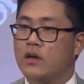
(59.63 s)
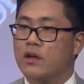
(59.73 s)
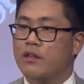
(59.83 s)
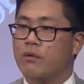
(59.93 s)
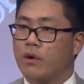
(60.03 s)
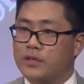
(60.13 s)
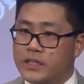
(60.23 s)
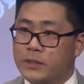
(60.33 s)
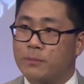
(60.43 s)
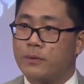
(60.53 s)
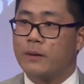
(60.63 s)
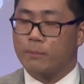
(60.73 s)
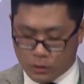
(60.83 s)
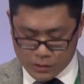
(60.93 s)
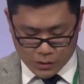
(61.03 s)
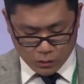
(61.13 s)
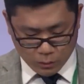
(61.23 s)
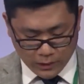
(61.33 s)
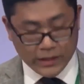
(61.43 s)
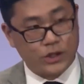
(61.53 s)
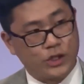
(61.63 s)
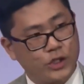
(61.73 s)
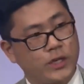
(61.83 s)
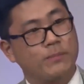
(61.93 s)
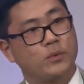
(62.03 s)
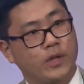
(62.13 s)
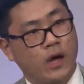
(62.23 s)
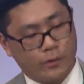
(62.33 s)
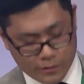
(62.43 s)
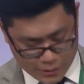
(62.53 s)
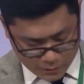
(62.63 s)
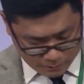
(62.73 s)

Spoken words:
through our deep and personal relationships with others.